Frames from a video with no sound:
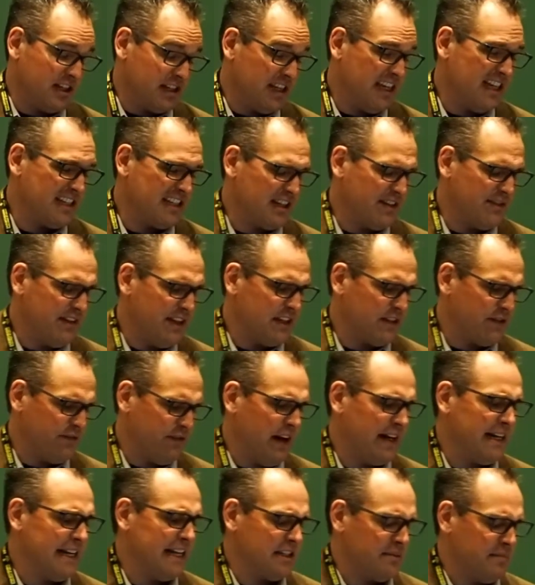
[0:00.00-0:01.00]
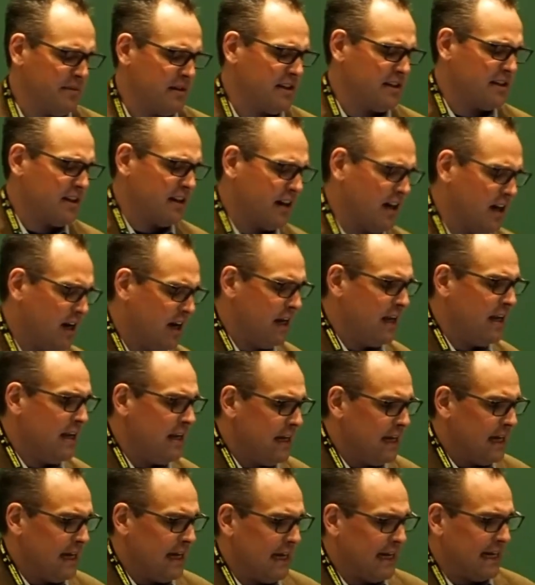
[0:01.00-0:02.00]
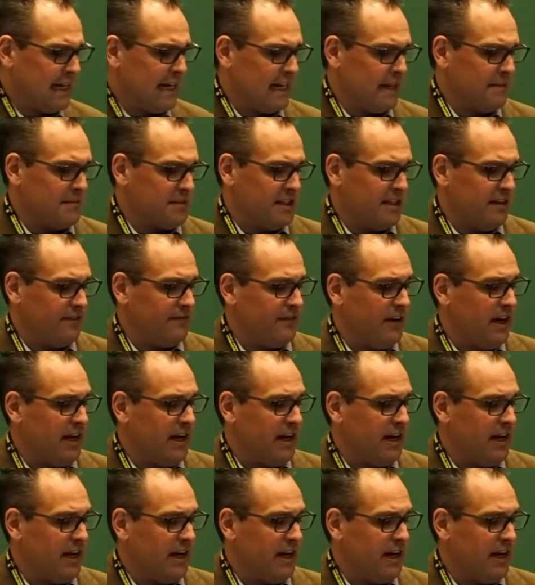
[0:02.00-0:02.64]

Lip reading: His finance minister, a guy named C.F.